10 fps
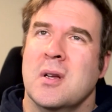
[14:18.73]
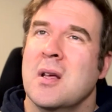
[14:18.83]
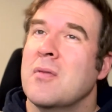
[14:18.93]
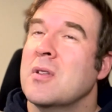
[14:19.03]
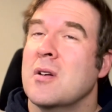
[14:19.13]
we
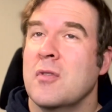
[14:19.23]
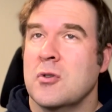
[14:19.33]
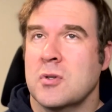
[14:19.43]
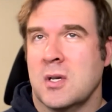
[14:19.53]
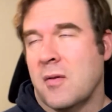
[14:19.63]
didn't have a ton of
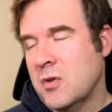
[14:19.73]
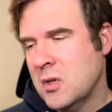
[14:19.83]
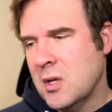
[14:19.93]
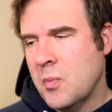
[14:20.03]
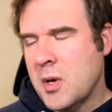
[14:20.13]
injuries.
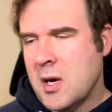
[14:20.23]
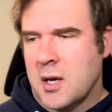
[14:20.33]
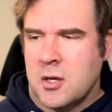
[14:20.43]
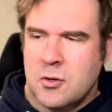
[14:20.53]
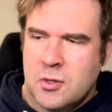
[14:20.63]
Obviously, the
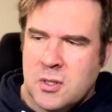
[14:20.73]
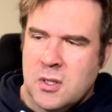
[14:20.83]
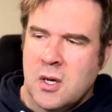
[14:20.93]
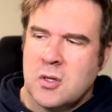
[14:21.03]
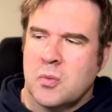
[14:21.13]
Pinnock injury
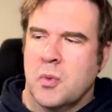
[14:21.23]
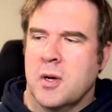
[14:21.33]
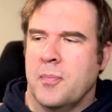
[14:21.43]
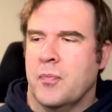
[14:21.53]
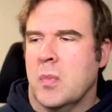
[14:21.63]
sucks,
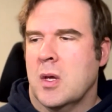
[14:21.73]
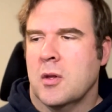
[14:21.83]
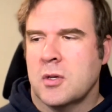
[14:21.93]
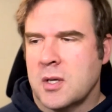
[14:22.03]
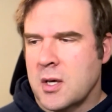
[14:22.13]
but
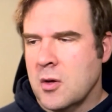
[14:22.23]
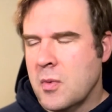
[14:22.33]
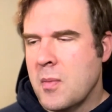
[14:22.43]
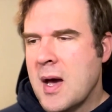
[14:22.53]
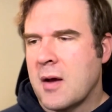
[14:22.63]
it looks like he'll
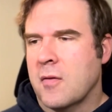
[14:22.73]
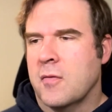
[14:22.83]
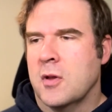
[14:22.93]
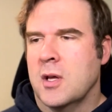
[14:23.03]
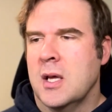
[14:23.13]
be back for
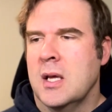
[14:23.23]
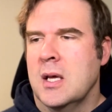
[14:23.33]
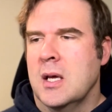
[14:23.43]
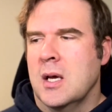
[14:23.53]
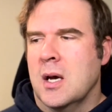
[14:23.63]
Philly.
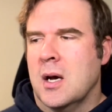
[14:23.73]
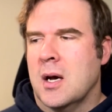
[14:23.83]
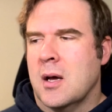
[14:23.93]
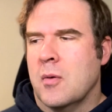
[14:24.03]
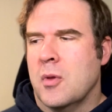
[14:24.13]

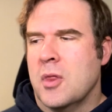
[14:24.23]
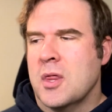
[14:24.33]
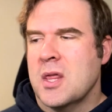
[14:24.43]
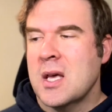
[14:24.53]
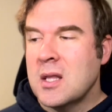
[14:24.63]
I would
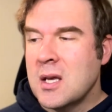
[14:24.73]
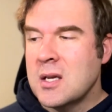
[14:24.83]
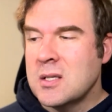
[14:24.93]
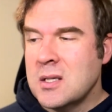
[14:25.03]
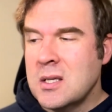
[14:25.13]
think
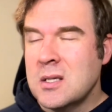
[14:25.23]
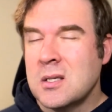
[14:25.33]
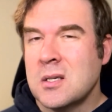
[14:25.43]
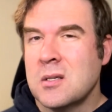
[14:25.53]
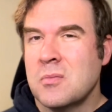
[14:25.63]
that
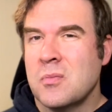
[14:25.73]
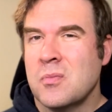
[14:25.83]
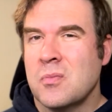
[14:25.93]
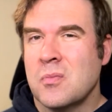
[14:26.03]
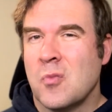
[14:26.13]
Aziz
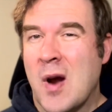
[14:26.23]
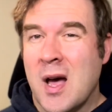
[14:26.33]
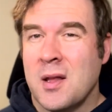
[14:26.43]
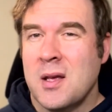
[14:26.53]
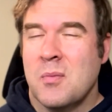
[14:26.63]
can
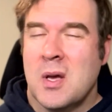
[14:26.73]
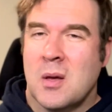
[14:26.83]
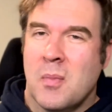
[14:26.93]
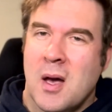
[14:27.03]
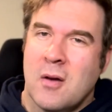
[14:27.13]
rally and
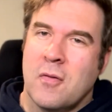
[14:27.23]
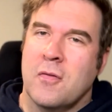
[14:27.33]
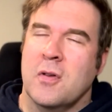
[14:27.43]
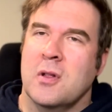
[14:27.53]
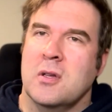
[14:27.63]
make it back
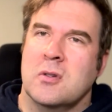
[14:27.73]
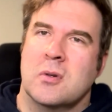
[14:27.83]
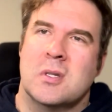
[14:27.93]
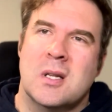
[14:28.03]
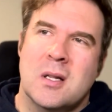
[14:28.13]
for Philly.
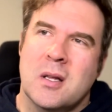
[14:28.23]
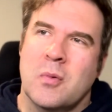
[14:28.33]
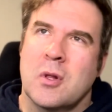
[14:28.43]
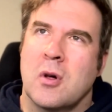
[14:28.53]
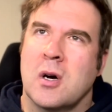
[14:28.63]
So it's not
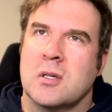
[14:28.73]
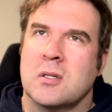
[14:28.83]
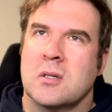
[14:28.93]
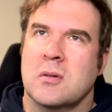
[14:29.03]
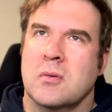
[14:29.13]
like we
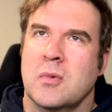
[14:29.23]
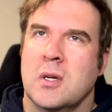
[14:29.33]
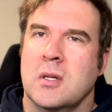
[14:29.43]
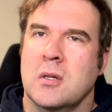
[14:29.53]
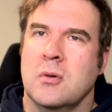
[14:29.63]

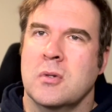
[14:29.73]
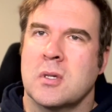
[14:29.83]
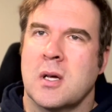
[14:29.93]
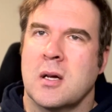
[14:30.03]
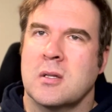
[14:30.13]
didn't
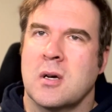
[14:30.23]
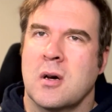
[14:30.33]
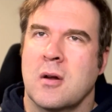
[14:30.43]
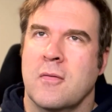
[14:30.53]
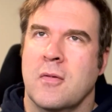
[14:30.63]
lose a
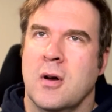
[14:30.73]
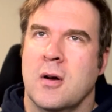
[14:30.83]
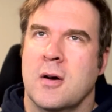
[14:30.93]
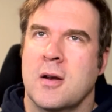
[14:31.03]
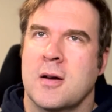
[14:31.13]
ton
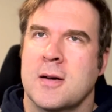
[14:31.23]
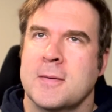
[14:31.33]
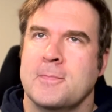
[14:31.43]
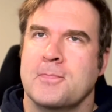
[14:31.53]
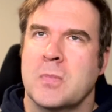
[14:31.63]

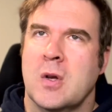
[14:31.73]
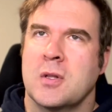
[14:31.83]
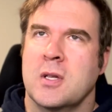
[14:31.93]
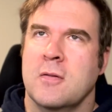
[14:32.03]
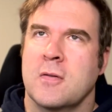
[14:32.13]
on.
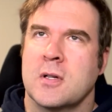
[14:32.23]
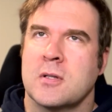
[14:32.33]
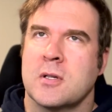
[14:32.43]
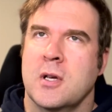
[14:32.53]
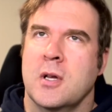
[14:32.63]
On
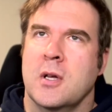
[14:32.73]
defense.